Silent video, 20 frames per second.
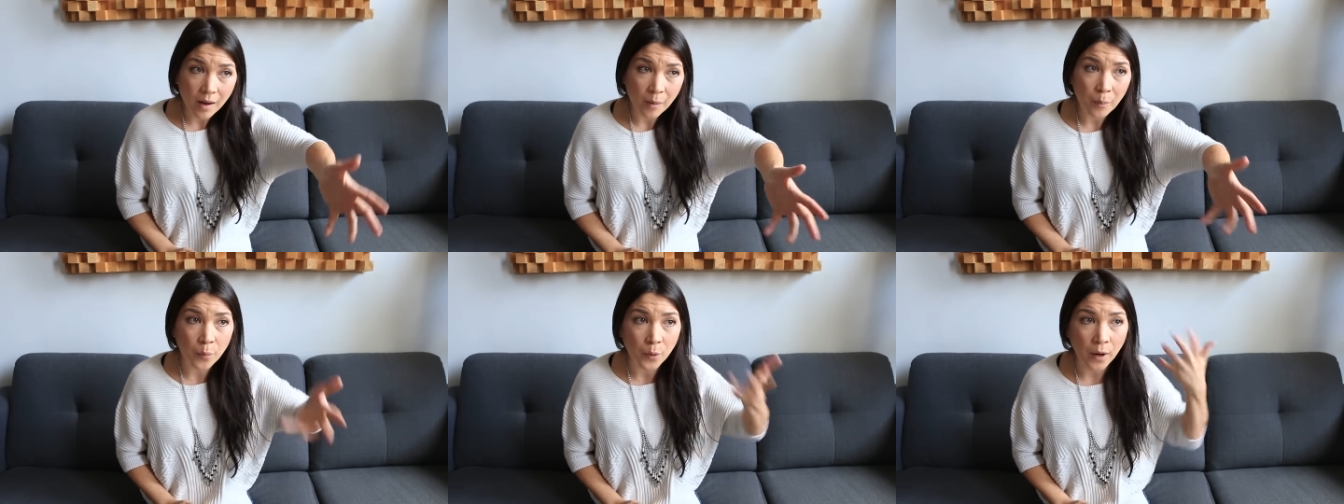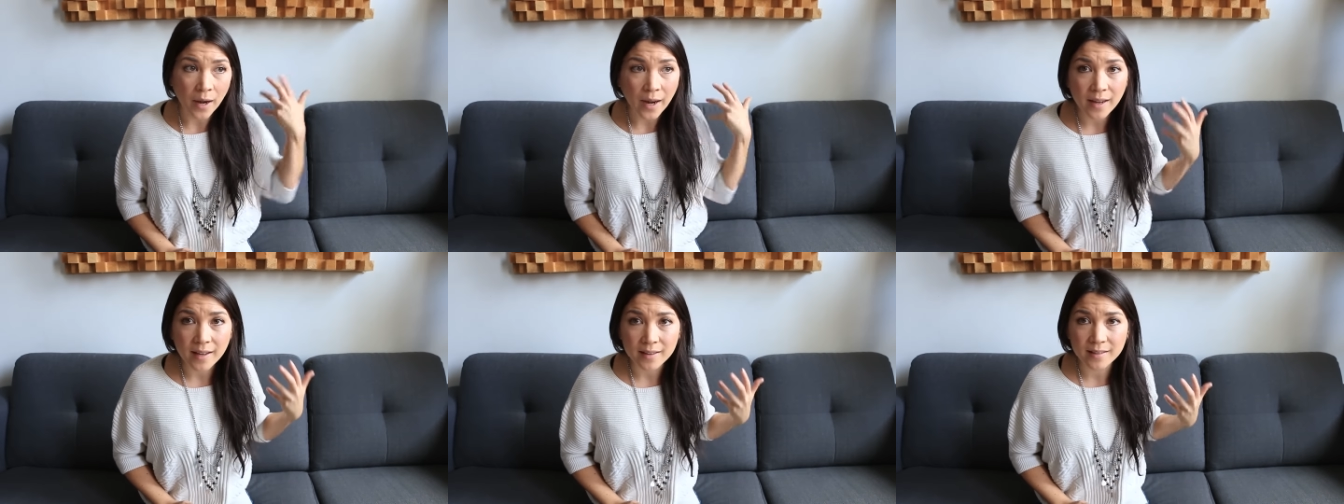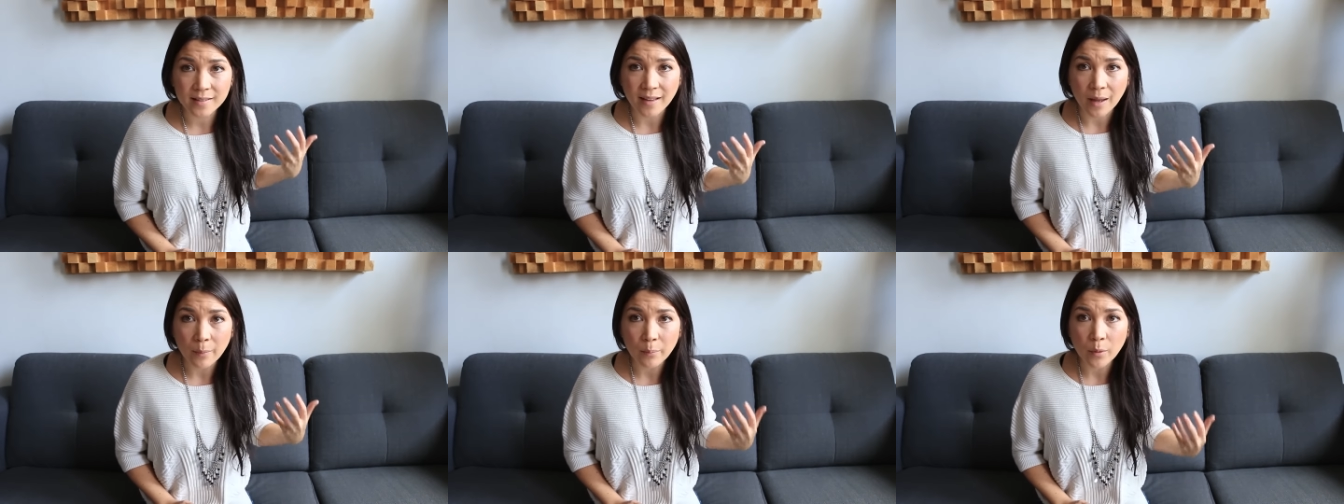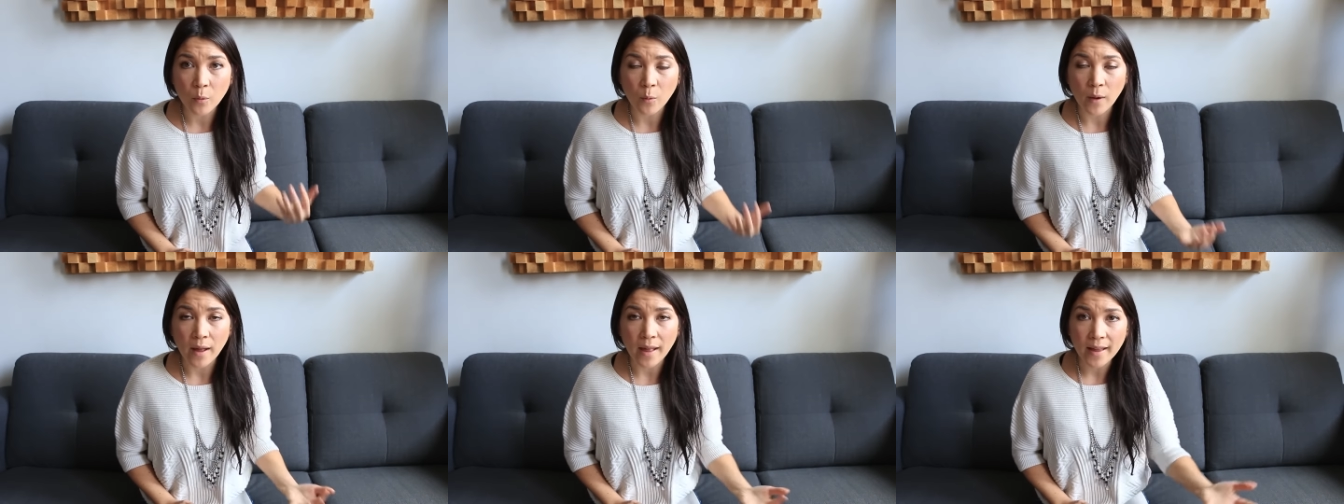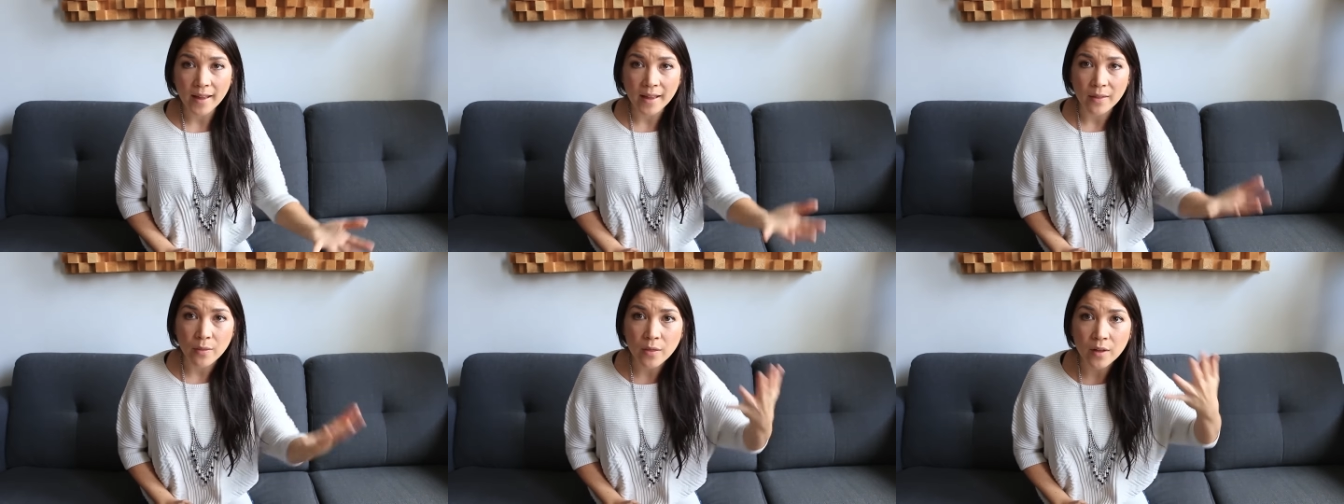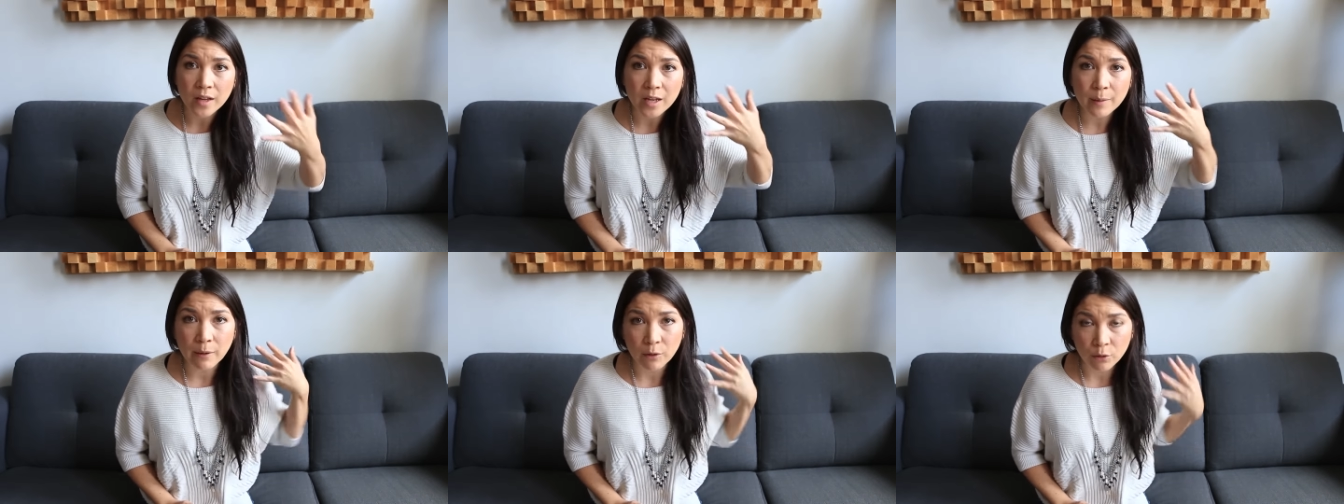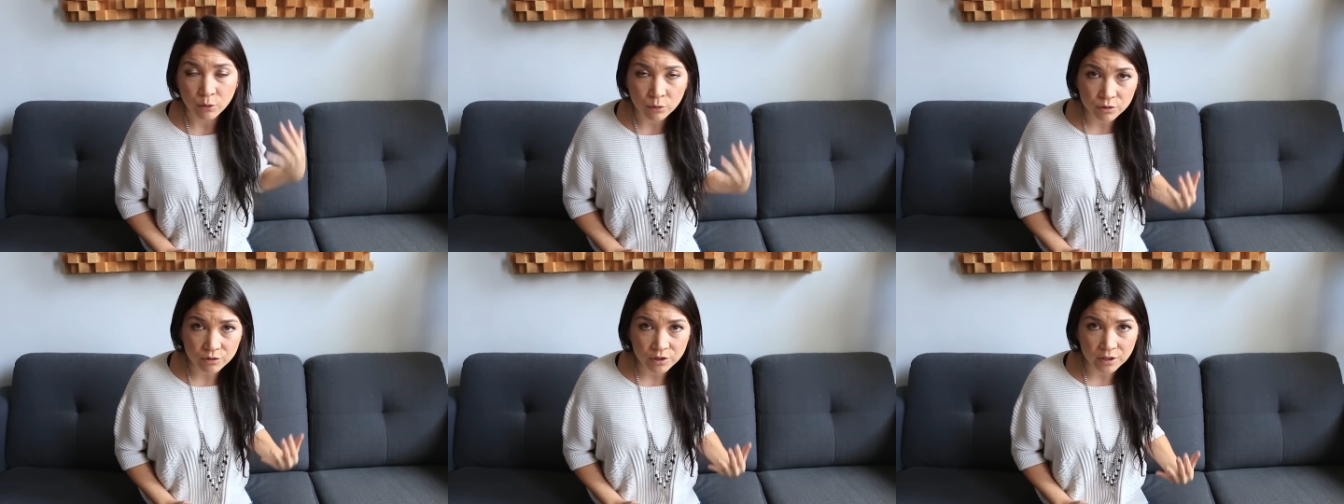a break, step away, and think
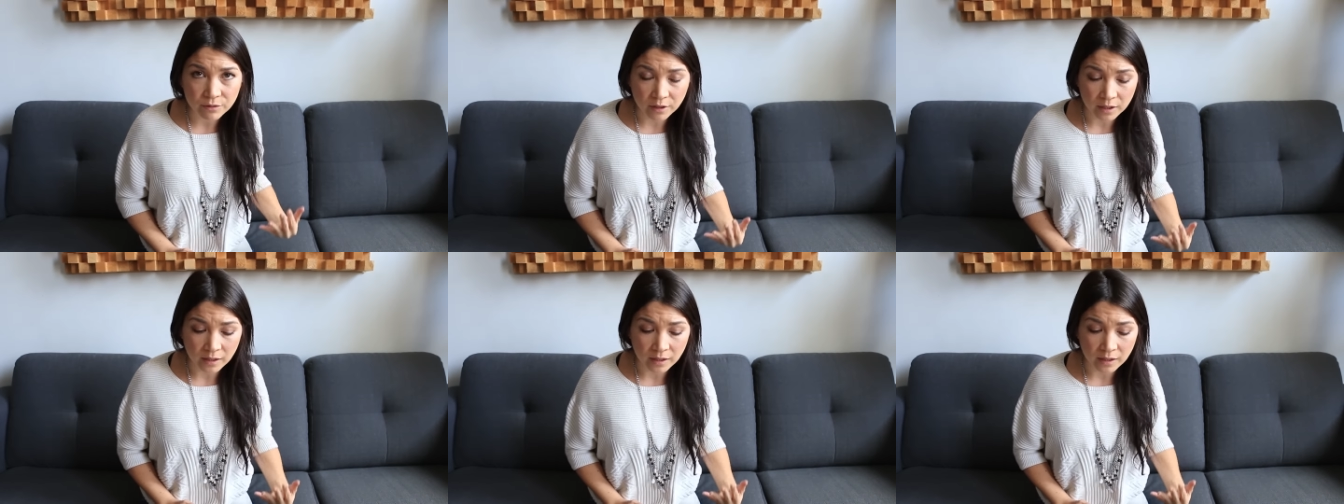about who she